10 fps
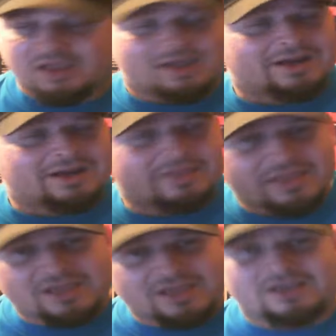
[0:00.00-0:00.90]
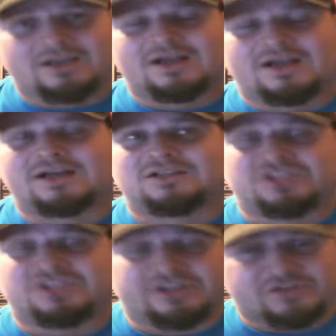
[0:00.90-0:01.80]
And I think she
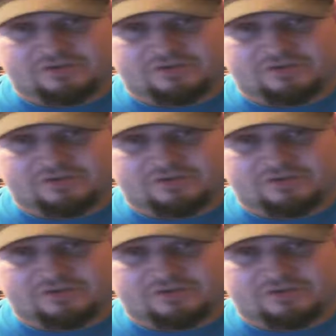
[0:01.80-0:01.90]
deserves a